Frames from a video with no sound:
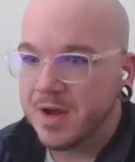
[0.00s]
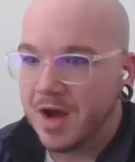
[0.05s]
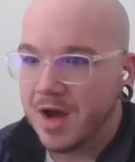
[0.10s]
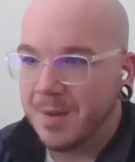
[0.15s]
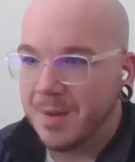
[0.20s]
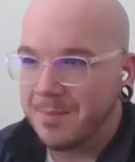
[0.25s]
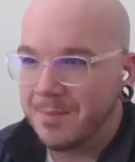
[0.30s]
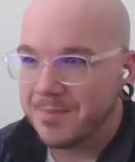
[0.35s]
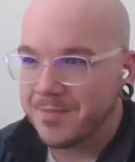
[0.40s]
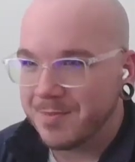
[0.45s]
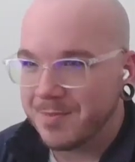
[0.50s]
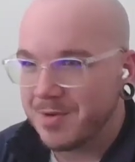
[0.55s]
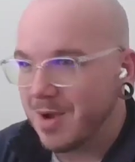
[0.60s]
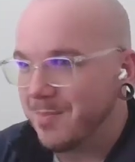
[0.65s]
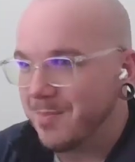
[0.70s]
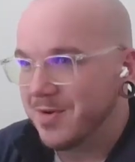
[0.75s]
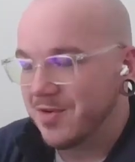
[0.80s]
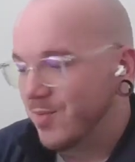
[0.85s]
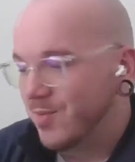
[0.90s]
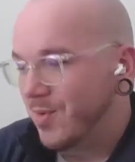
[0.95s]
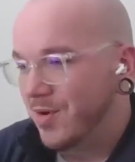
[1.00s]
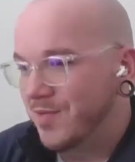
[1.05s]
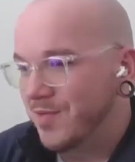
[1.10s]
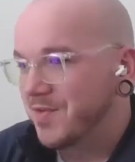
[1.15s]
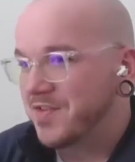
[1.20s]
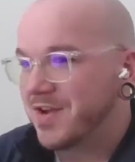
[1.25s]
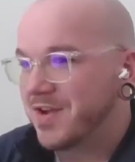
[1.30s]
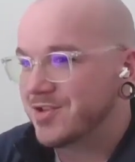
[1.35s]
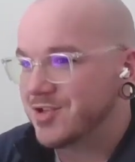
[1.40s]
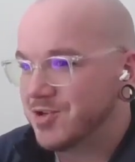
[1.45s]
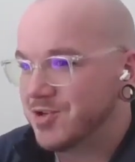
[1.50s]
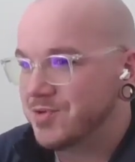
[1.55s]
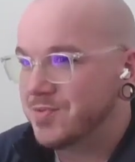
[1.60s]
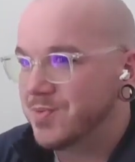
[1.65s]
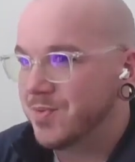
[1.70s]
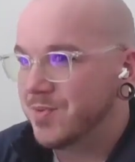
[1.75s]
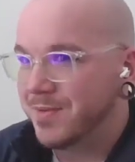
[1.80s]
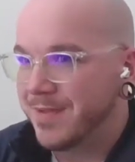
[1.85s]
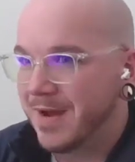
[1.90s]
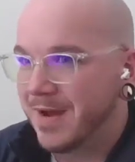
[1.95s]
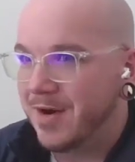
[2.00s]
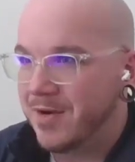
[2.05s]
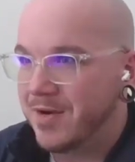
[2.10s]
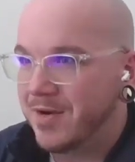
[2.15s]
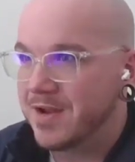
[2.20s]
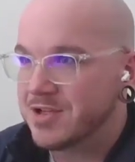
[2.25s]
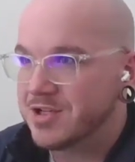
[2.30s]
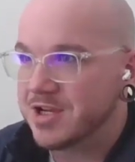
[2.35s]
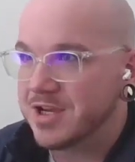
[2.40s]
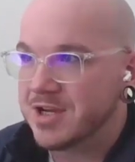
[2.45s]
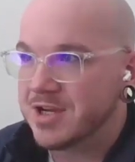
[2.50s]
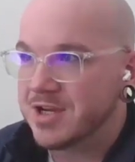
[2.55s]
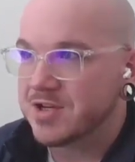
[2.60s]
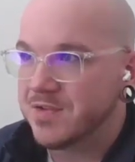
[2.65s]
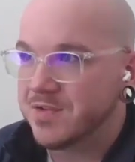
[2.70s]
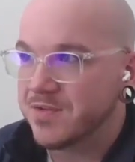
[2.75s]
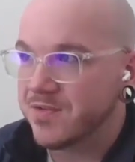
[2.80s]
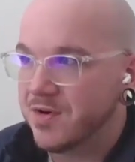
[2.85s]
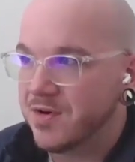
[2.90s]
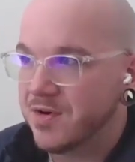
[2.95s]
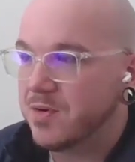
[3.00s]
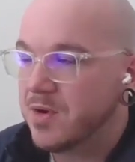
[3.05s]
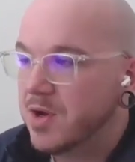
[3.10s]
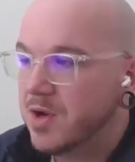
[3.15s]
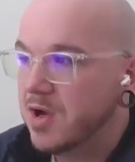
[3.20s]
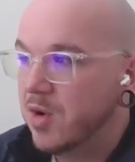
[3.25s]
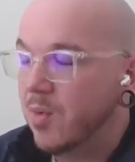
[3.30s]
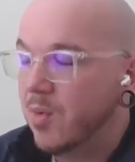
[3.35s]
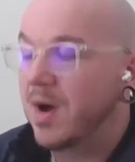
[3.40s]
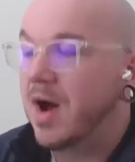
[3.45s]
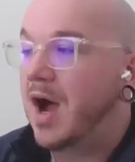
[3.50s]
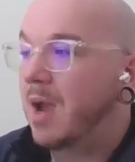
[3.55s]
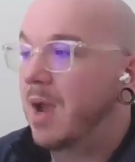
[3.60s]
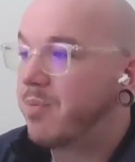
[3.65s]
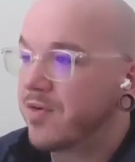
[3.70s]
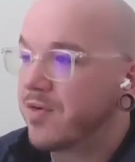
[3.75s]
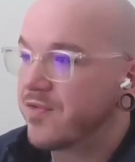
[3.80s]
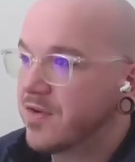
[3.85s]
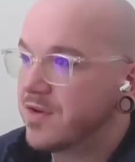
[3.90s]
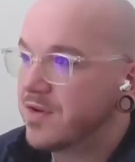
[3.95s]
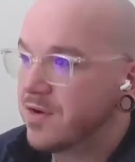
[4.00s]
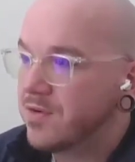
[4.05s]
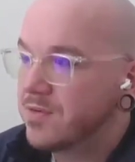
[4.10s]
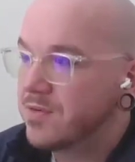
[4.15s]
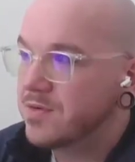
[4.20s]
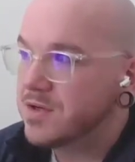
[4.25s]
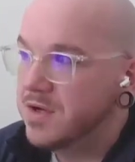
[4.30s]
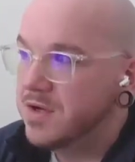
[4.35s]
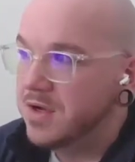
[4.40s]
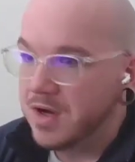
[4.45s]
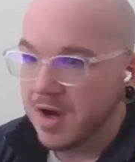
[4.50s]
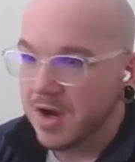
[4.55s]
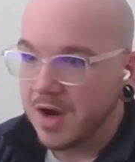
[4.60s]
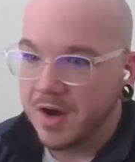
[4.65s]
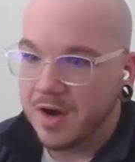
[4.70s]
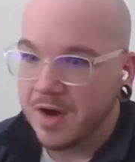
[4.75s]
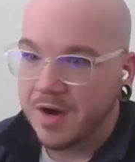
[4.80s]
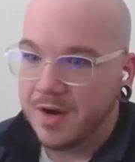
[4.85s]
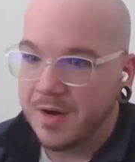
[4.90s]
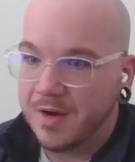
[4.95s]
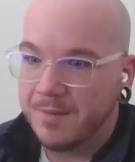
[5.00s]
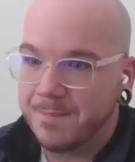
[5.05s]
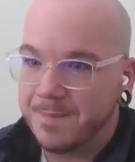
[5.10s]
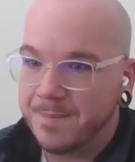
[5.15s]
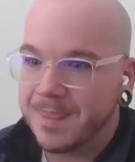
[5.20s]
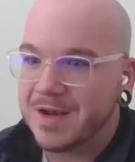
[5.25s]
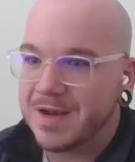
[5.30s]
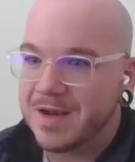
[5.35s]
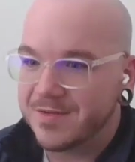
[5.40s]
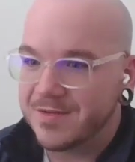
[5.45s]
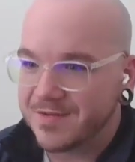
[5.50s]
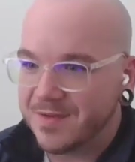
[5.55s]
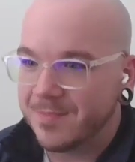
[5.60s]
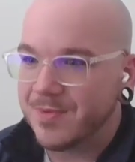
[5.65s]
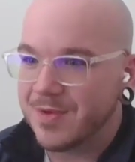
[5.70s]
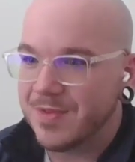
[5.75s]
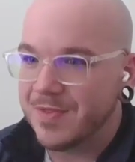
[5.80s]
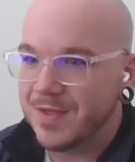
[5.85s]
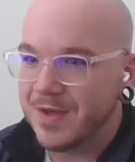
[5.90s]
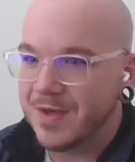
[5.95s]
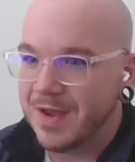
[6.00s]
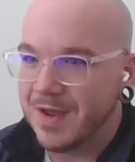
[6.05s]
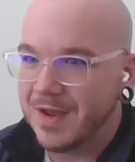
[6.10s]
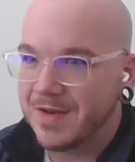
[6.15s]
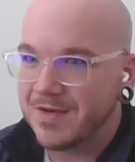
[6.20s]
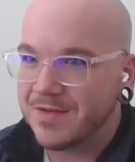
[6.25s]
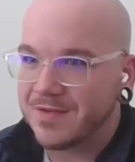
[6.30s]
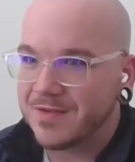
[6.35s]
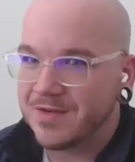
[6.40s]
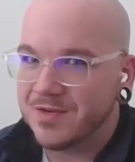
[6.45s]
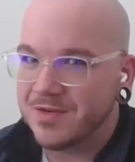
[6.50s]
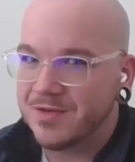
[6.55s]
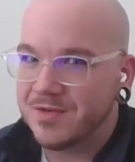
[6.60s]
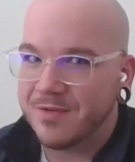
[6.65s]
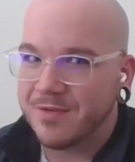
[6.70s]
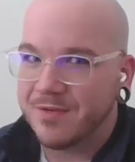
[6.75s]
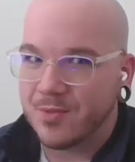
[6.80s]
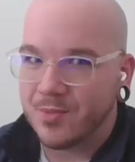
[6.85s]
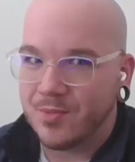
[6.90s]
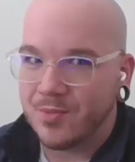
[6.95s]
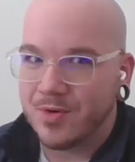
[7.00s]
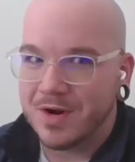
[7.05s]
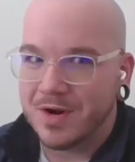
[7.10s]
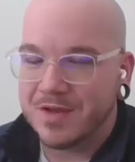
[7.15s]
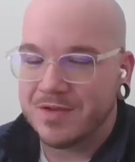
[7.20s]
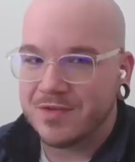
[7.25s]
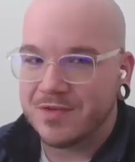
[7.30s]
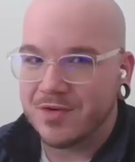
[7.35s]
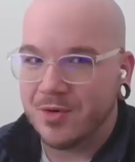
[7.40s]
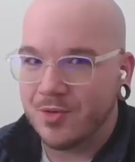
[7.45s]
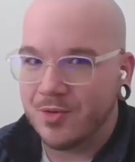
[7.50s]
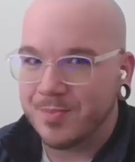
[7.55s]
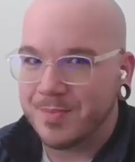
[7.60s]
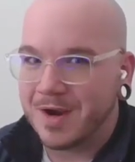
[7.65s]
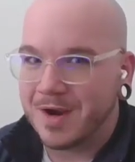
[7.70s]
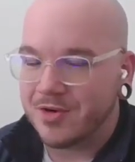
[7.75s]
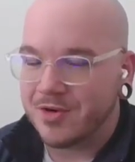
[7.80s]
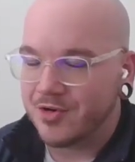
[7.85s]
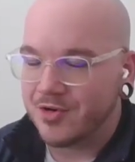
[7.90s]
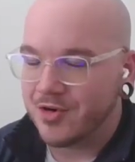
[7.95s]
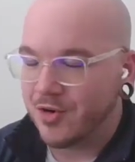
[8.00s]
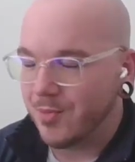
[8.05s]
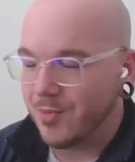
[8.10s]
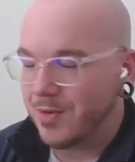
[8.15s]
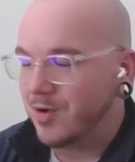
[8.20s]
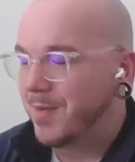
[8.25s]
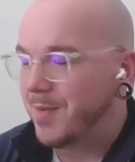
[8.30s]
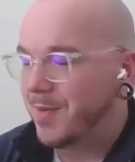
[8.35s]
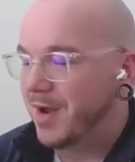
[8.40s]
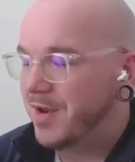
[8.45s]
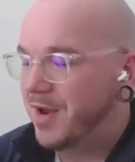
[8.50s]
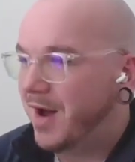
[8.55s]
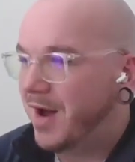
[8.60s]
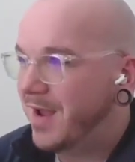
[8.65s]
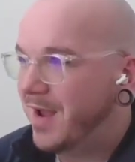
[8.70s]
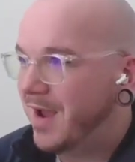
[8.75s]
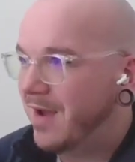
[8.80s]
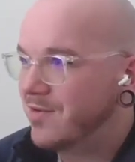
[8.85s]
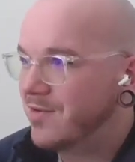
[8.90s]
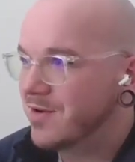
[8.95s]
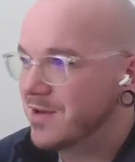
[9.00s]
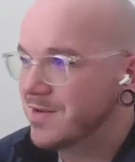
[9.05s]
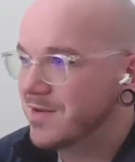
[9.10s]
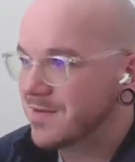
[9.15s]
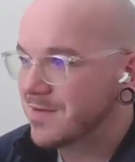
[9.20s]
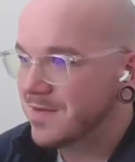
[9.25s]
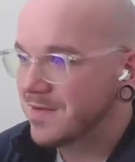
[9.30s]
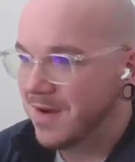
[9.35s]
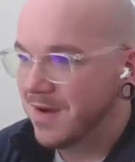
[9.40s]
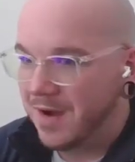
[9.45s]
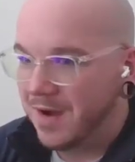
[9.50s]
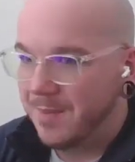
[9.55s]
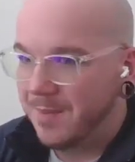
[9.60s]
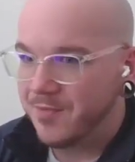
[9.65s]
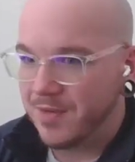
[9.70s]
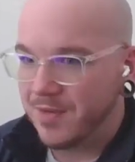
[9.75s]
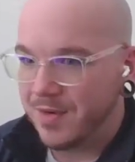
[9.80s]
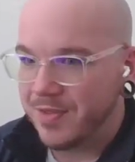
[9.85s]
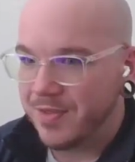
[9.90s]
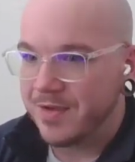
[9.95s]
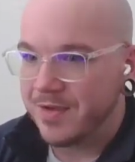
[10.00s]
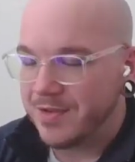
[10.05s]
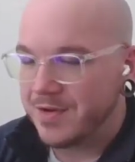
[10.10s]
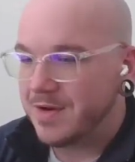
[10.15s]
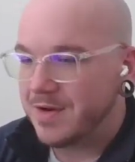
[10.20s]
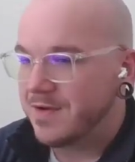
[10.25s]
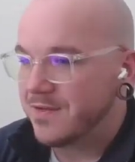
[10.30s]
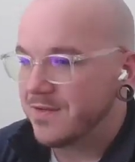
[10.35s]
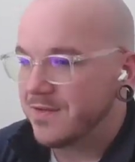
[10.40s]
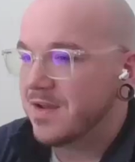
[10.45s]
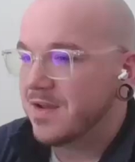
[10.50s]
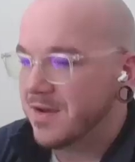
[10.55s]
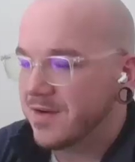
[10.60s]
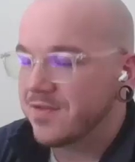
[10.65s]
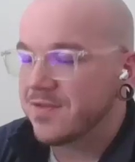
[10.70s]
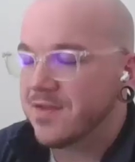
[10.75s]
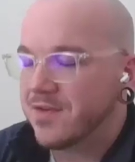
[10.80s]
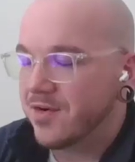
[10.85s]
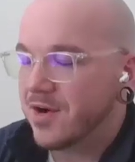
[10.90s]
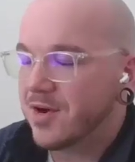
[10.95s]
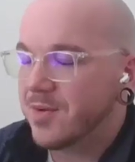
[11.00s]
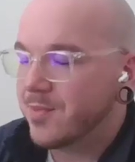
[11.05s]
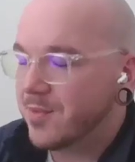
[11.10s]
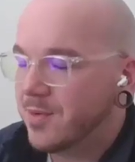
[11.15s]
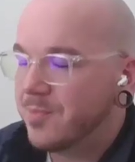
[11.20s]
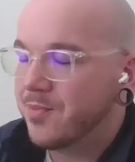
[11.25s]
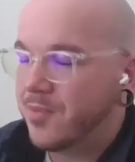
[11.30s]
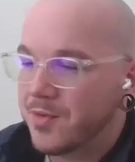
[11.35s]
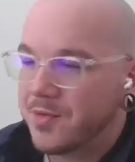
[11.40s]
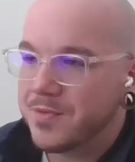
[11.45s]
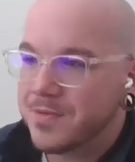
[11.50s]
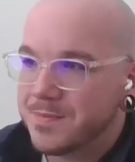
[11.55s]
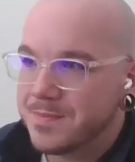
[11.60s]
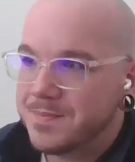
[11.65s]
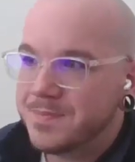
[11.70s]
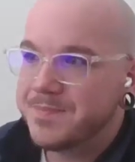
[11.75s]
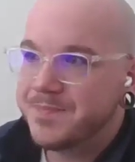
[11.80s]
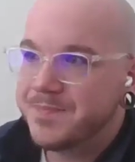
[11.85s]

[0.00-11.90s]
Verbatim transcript: Um, some companies won't even touch you without education. So while I personally don't, um, it is something that you never want it to hold back your career by not having it. Um, so I think that it is it is incredibly important.